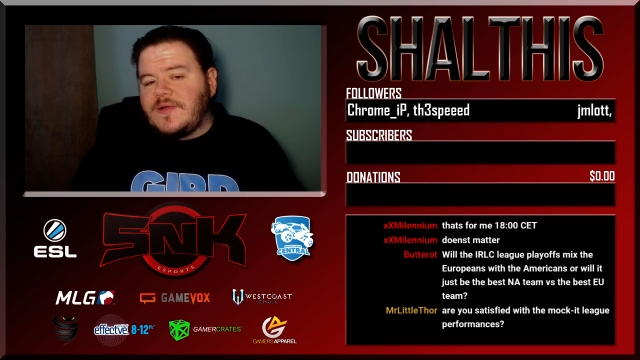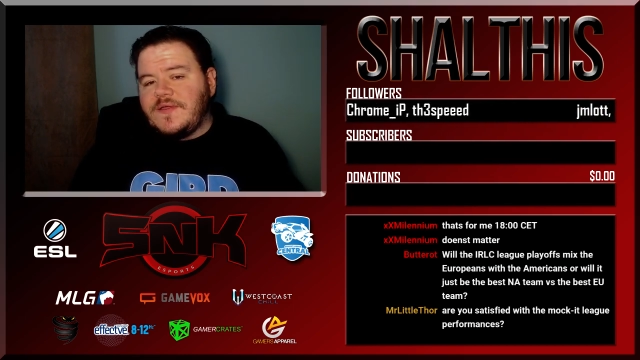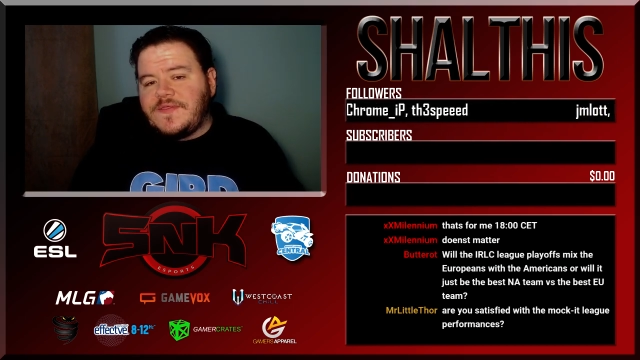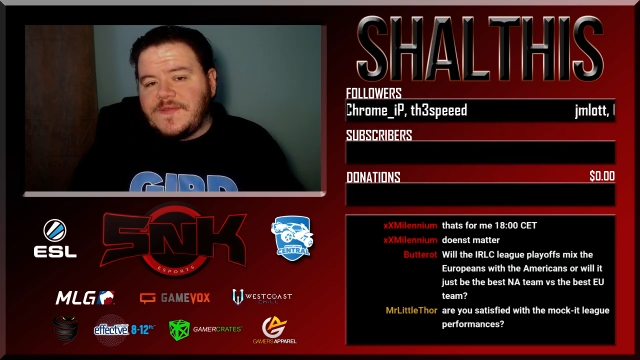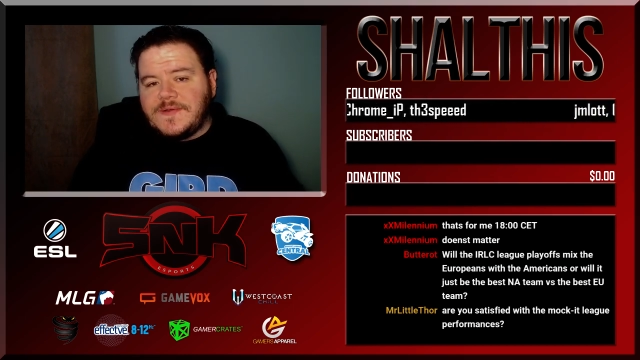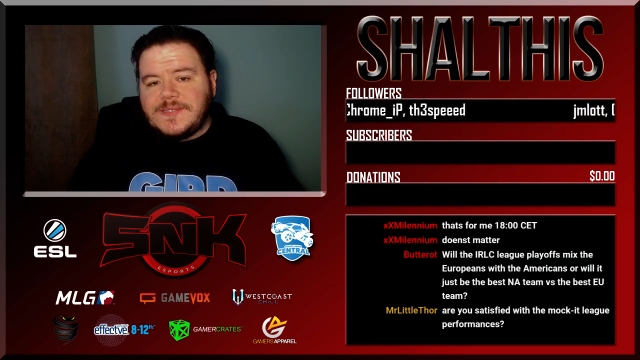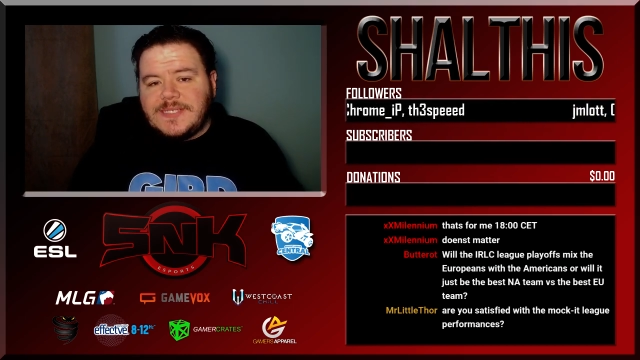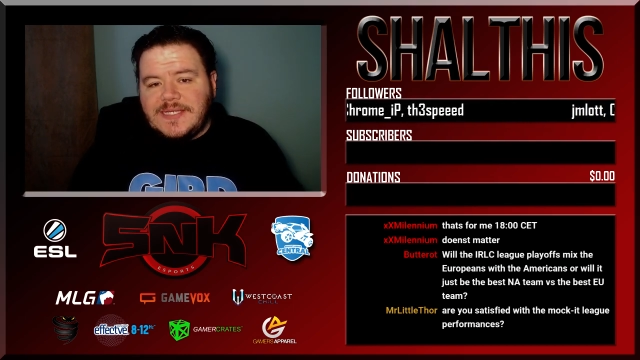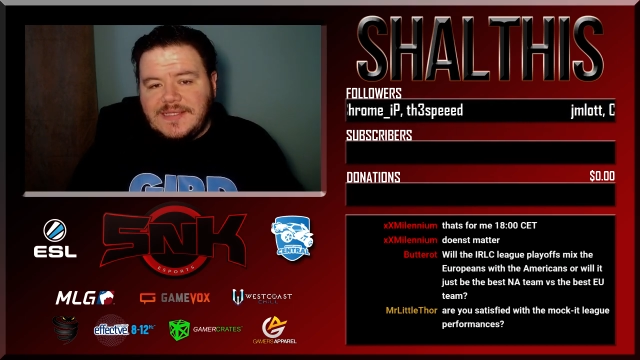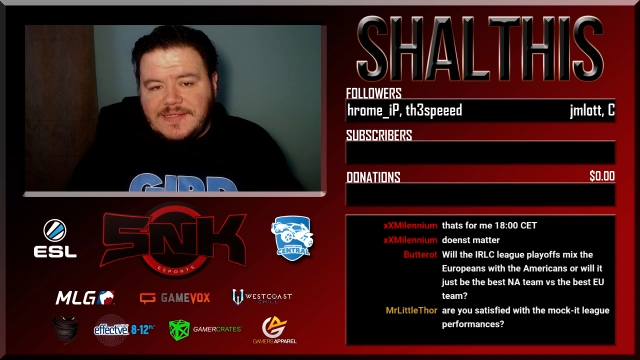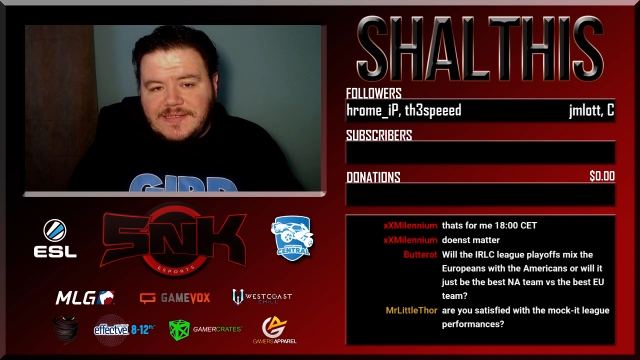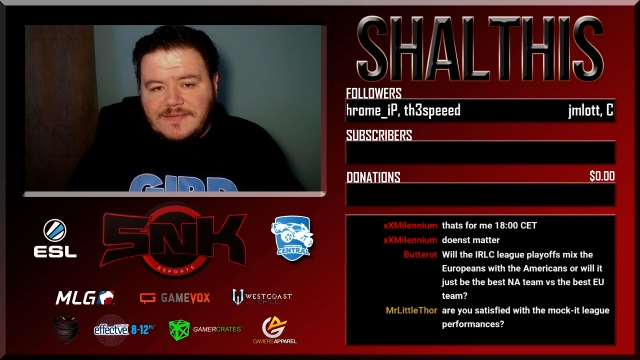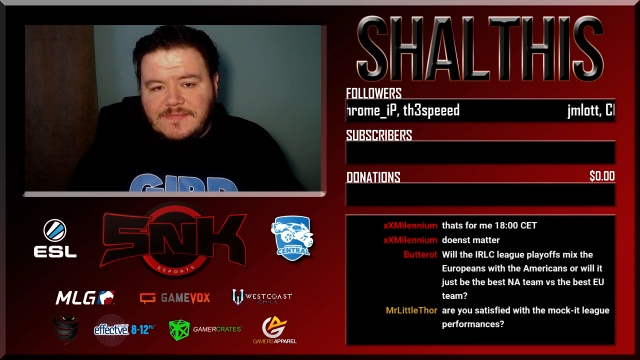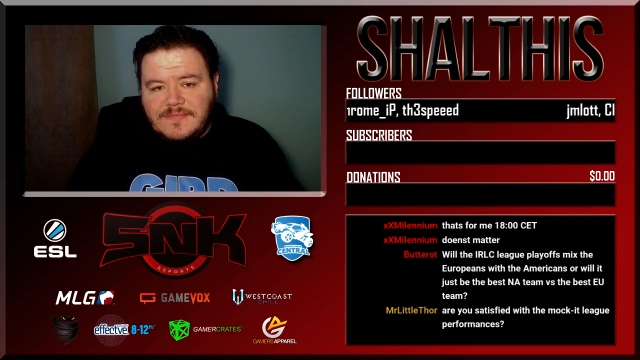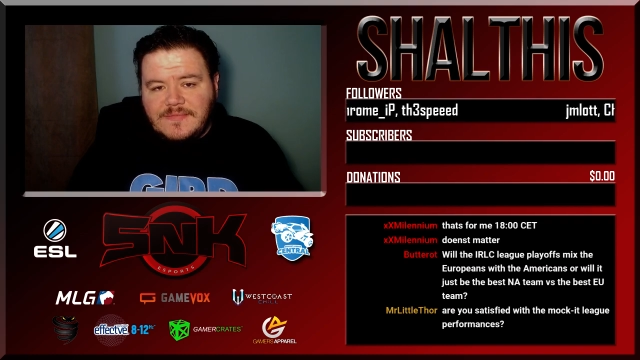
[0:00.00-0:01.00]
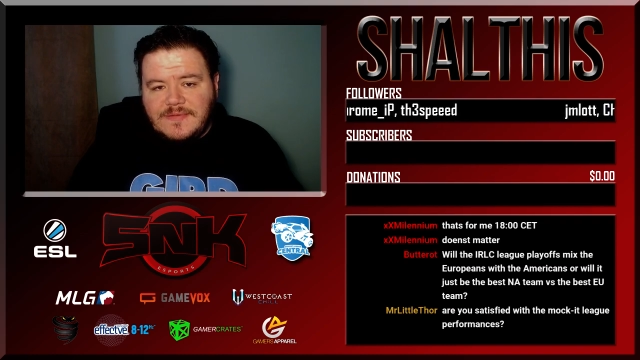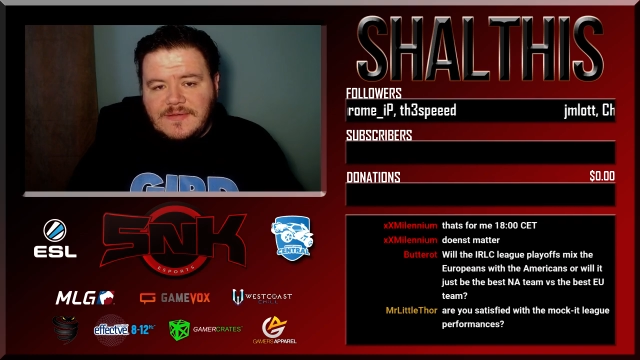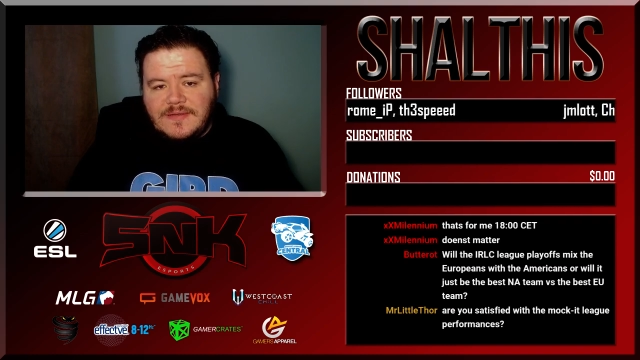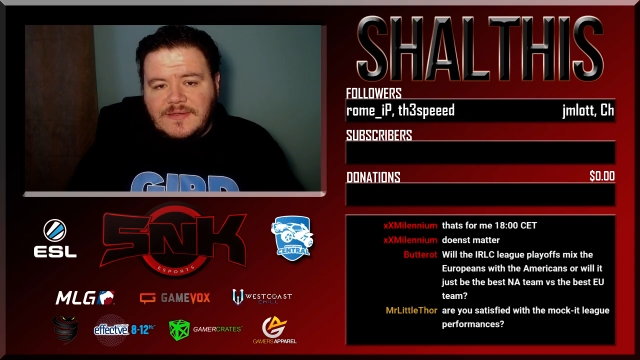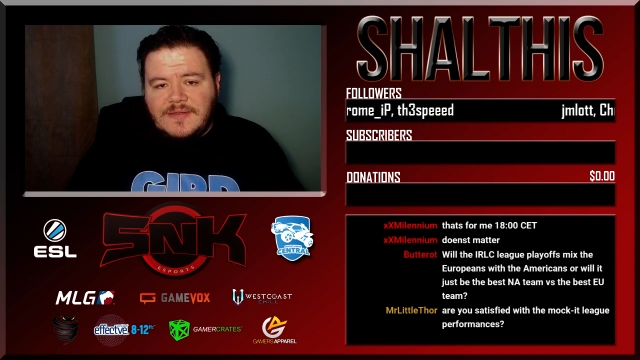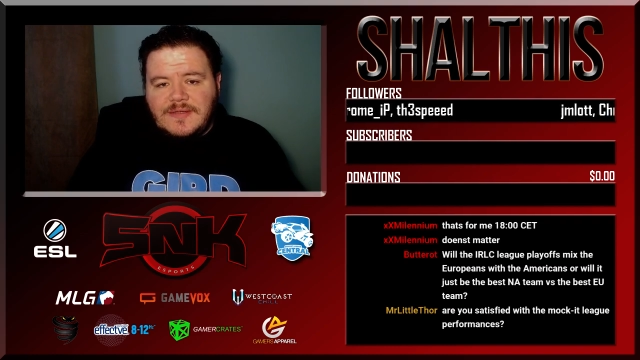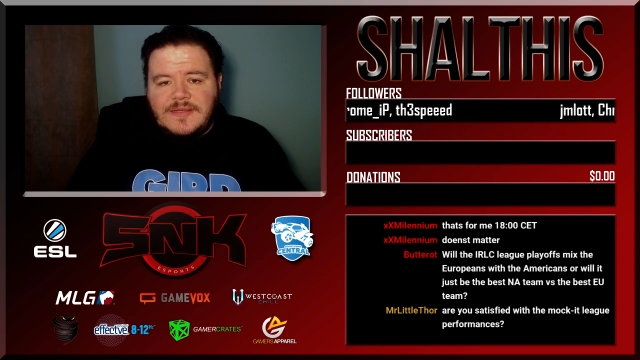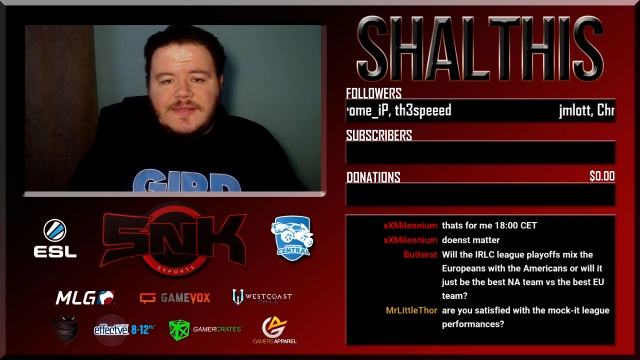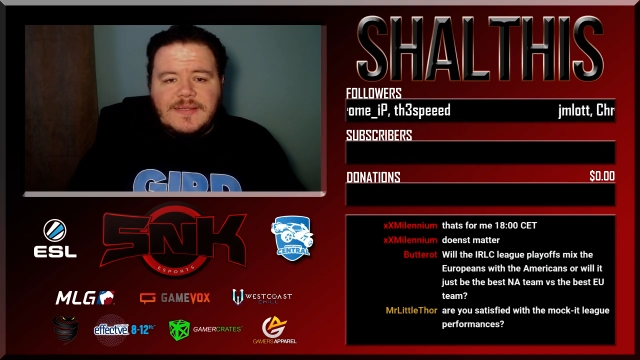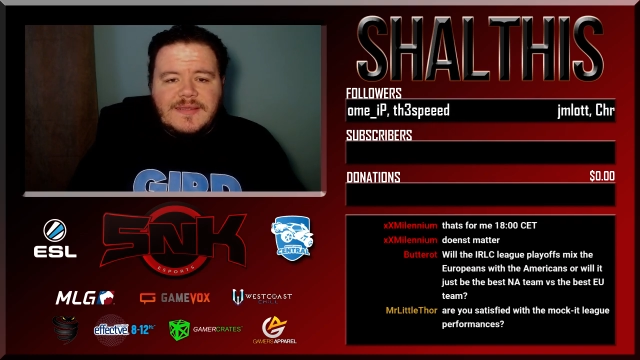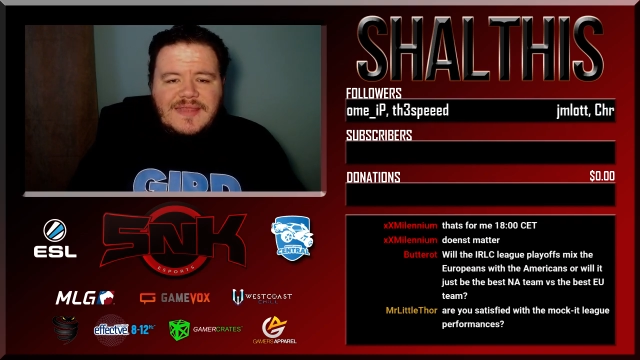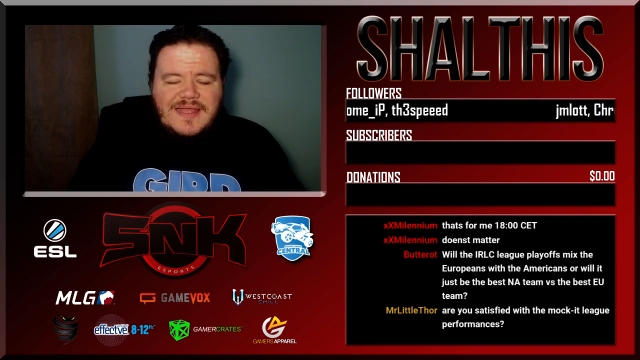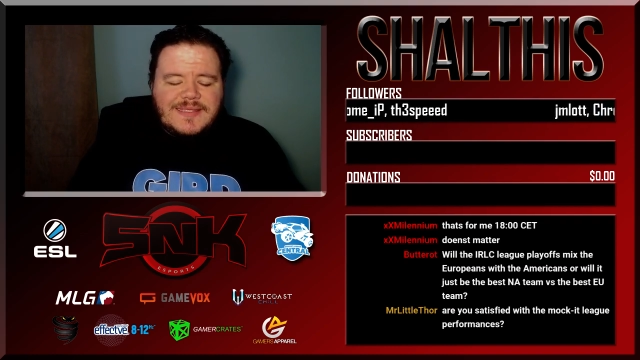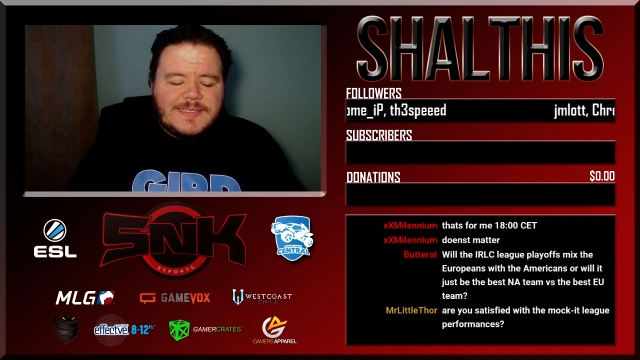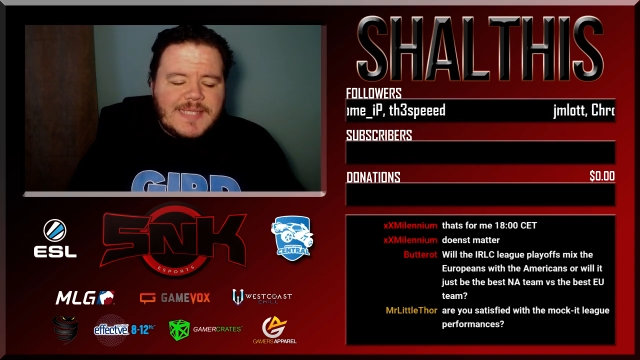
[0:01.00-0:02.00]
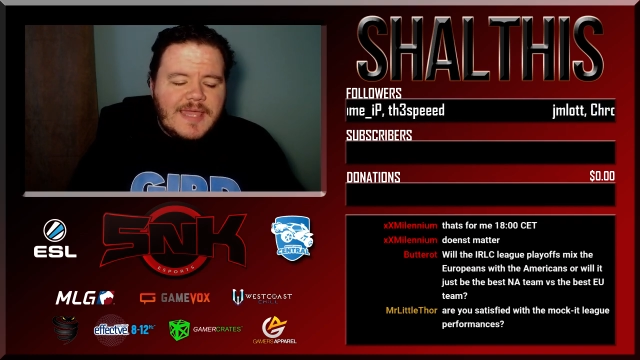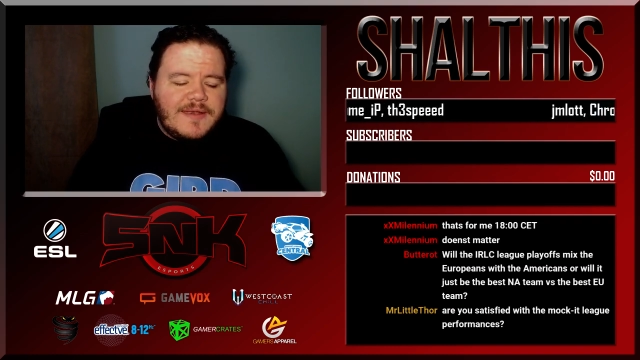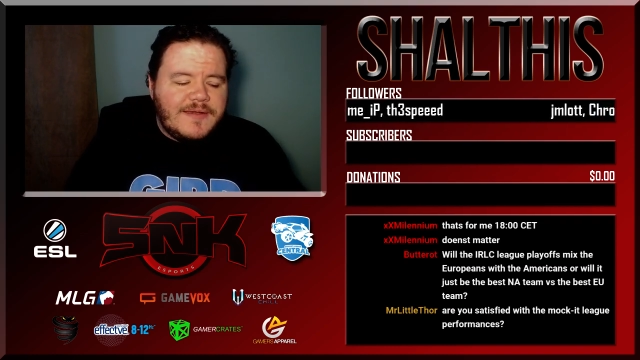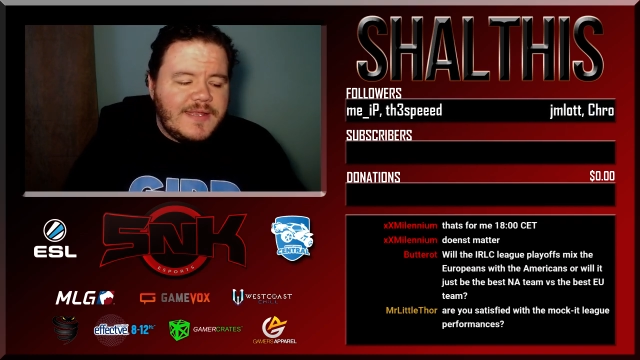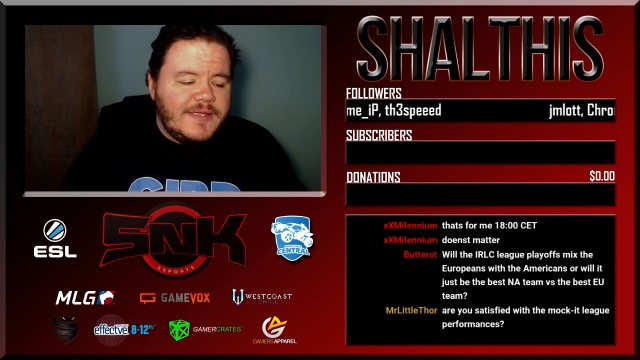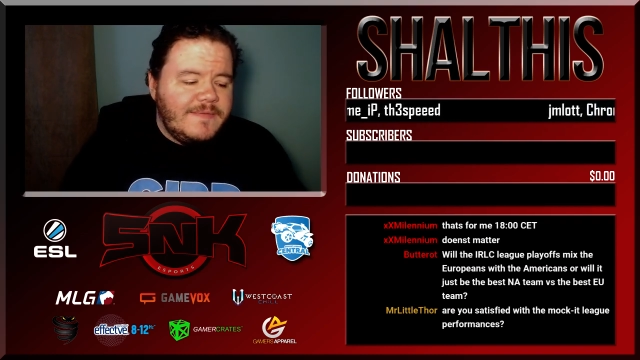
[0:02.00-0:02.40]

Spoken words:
13th. That's Saturday.